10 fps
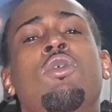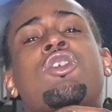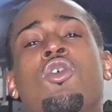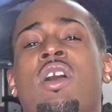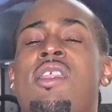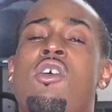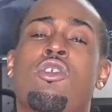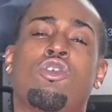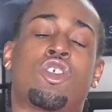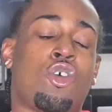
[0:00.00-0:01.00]
What's going on,
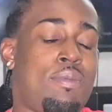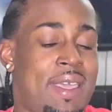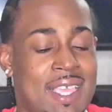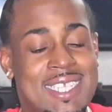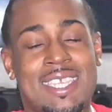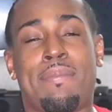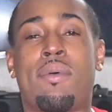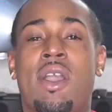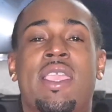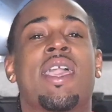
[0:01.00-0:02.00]
YouTube? It's your
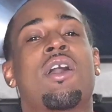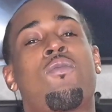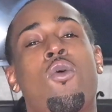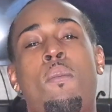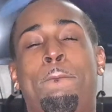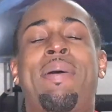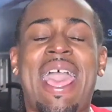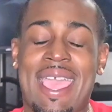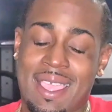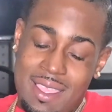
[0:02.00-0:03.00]
boy Young Woo
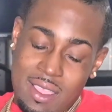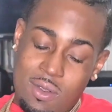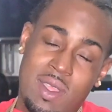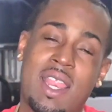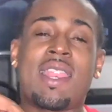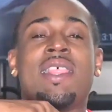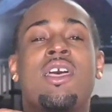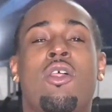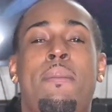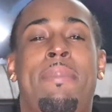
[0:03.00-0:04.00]
back with
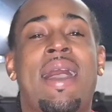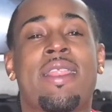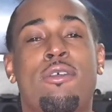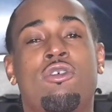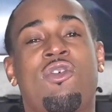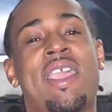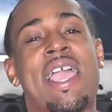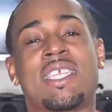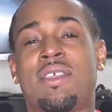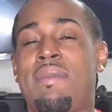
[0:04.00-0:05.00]
another On The Block News
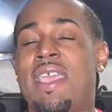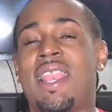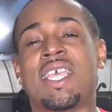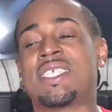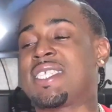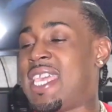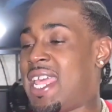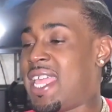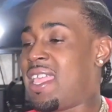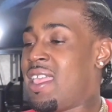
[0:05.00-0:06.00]
reaction, man. Let's
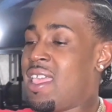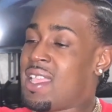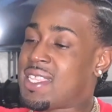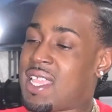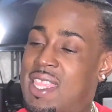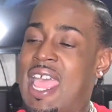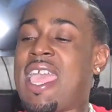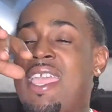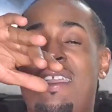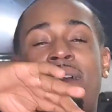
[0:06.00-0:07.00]
get it.
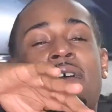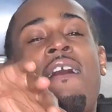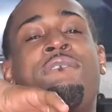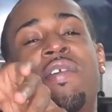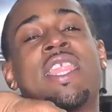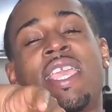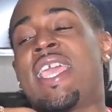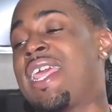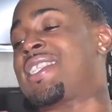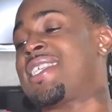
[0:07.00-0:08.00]
Today, I'm finna
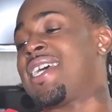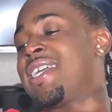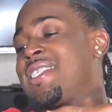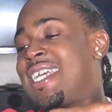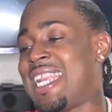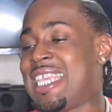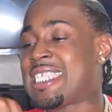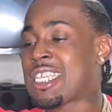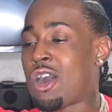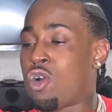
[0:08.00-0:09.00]
get into
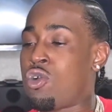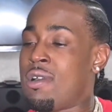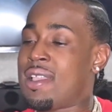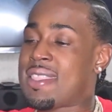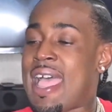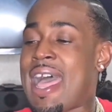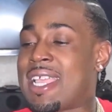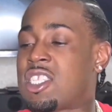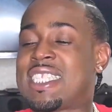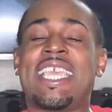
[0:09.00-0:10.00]
Jalisco
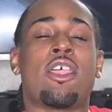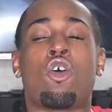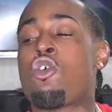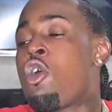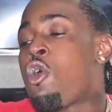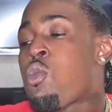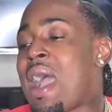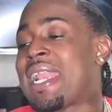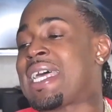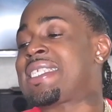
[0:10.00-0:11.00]
times Chito
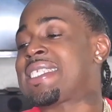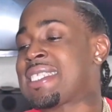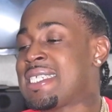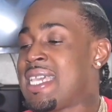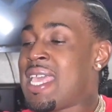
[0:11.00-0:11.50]
Rana$'s